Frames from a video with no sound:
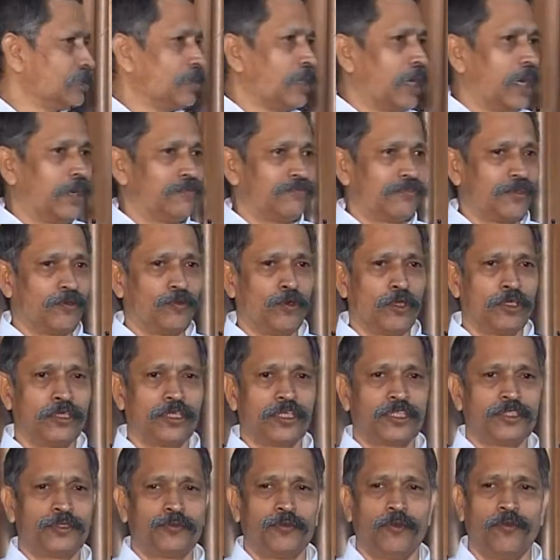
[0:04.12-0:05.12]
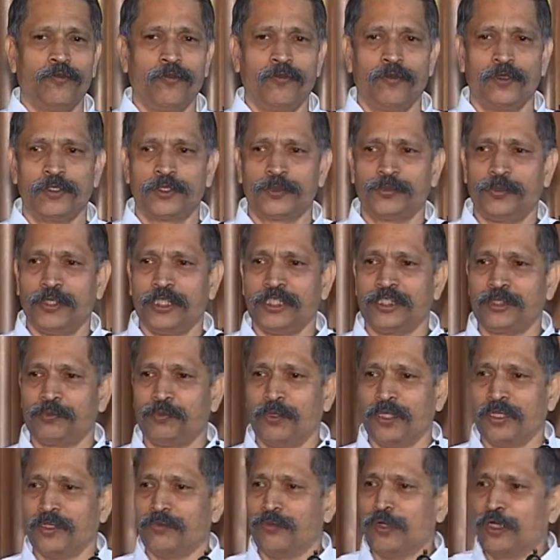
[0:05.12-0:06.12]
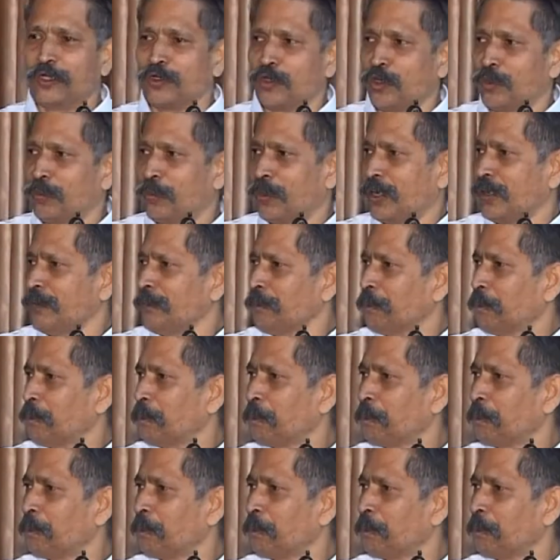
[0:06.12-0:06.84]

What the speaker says: After a wonderful speech by Venugopal,